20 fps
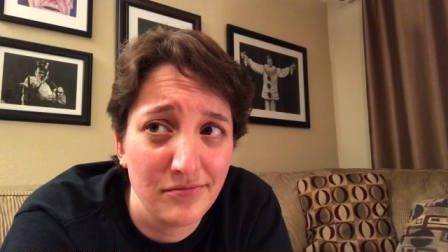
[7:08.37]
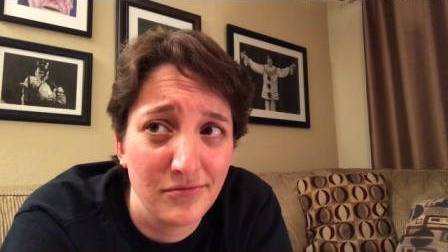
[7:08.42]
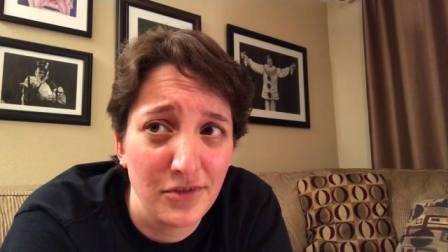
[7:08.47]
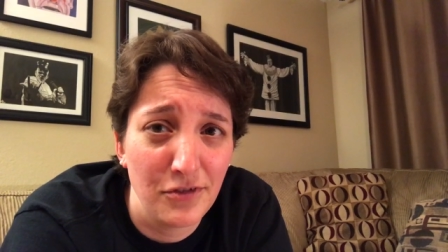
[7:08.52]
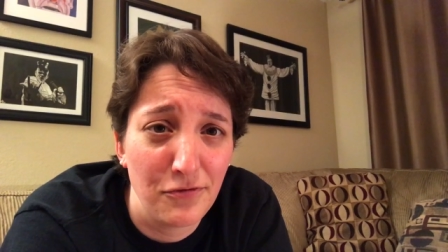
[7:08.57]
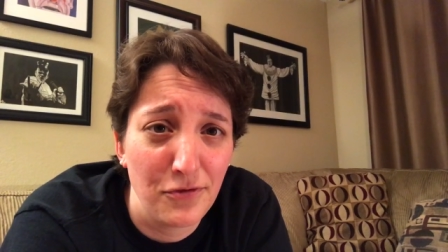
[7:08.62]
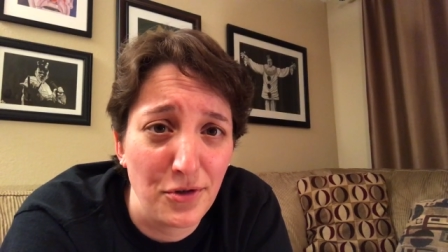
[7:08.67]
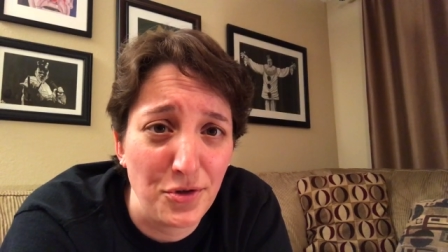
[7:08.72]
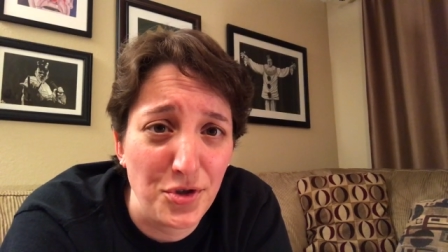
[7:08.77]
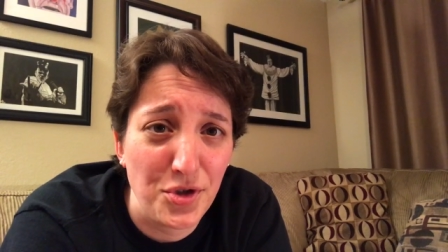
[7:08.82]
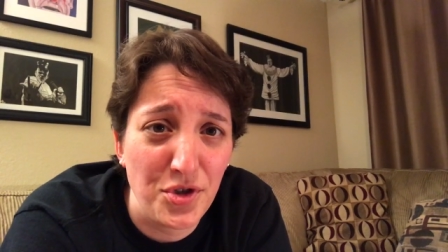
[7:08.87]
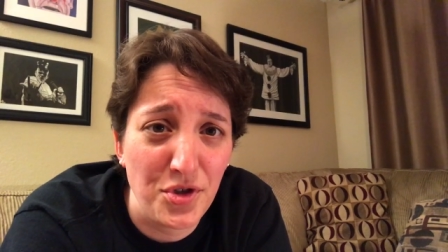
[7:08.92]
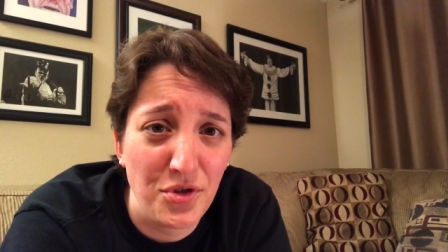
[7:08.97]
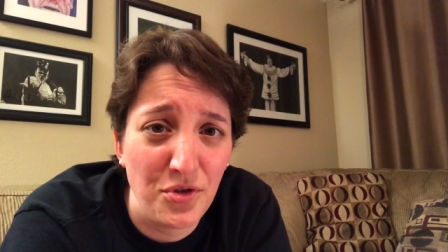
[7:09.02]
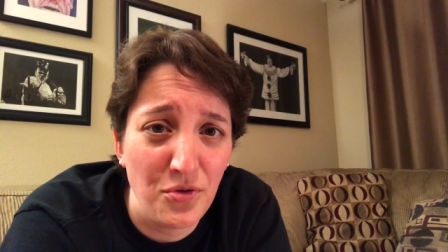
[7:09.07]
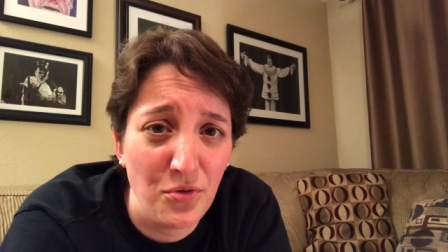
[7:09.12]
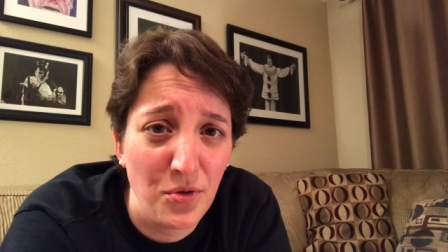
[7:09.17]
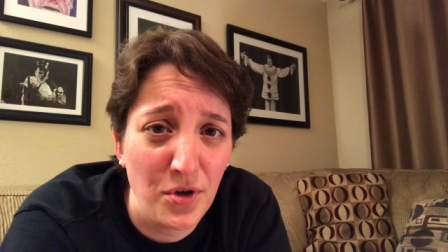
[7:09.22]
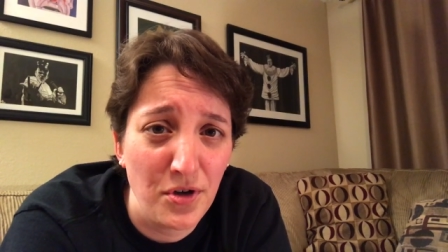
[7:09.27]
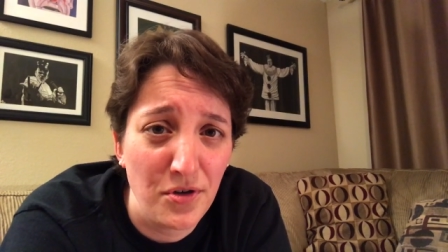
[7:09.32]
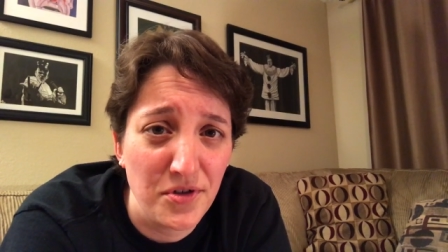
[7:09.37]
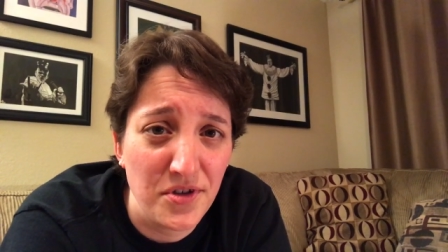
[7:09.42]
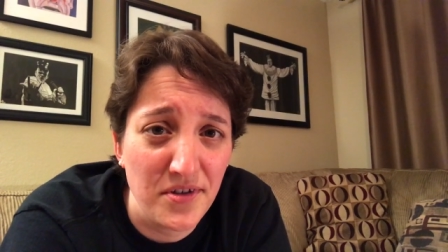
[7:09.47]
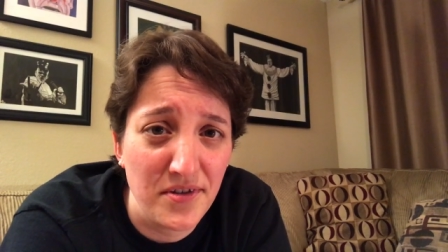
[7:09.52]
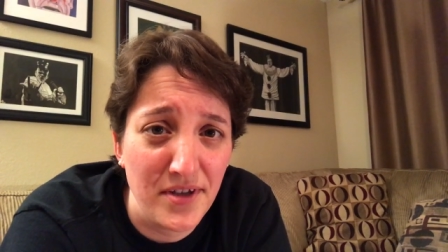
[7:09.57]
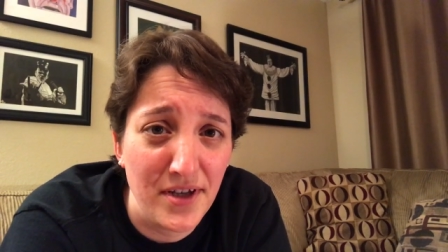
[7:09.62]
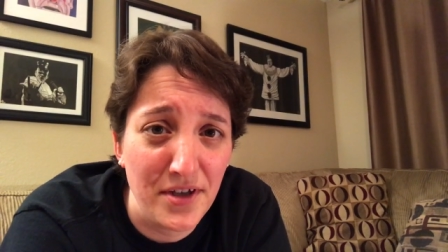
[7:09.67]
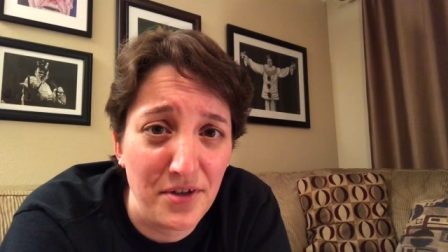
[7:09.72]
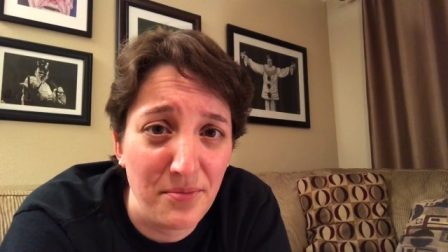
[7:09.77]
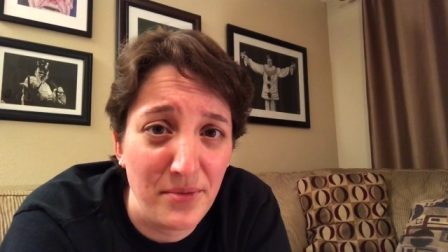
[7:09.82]
the first two words
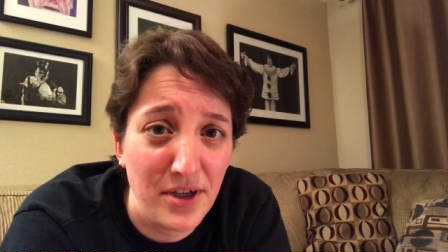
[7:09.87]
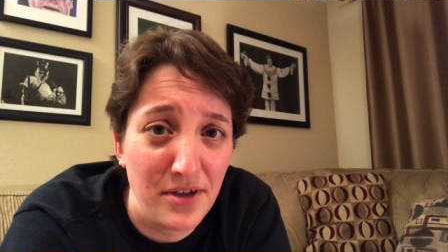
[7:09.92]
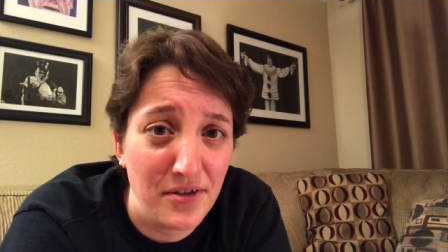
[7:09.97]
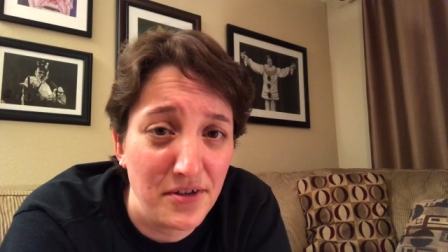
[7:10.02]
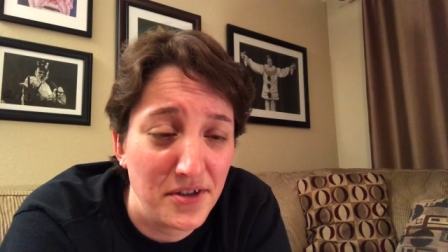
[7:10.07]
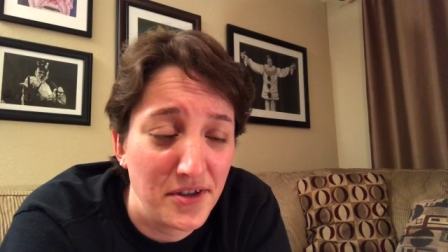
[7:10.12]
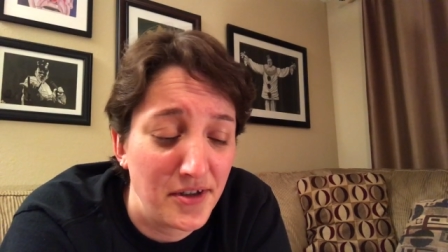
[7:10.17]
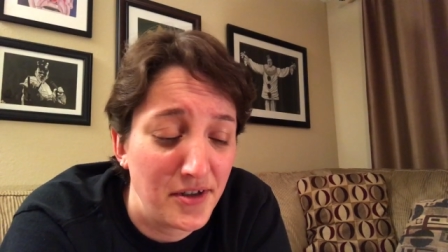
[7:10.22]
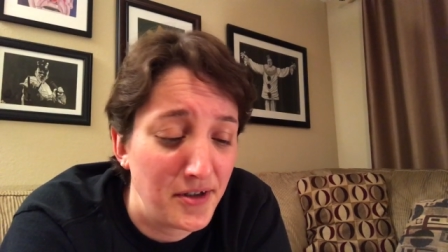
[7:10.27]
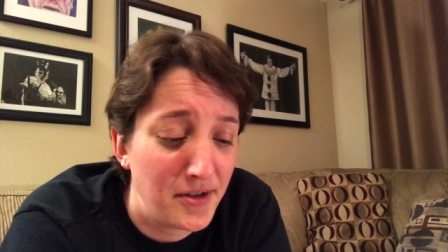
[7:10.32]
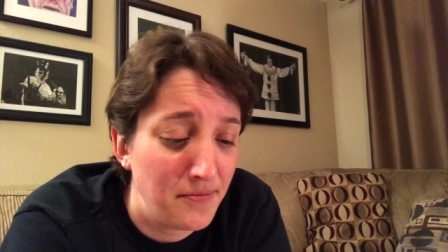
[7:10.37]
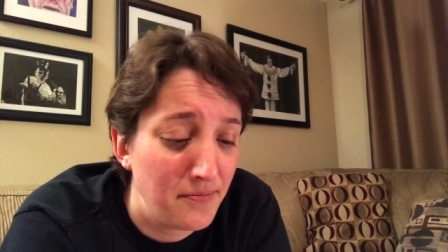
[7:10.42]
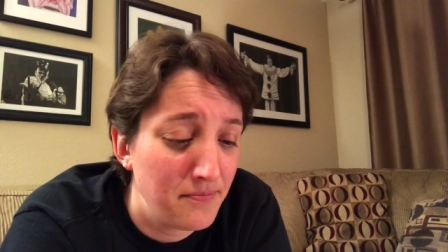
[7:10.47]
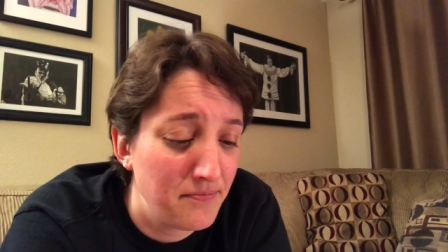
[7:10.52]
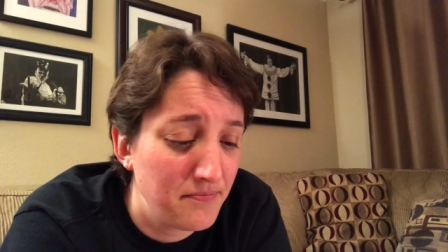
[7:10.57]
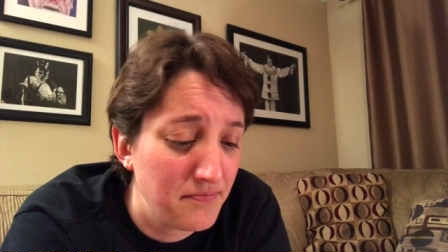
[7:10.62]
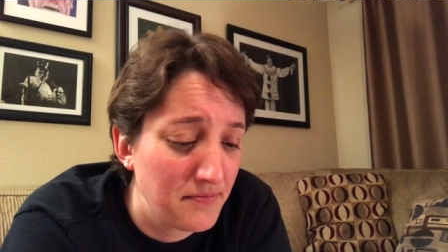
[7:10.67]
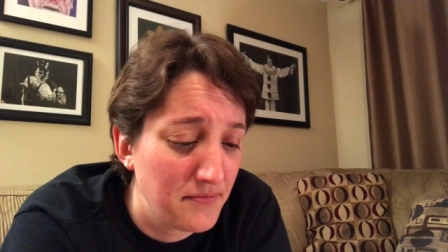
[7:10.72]
in that amount of time.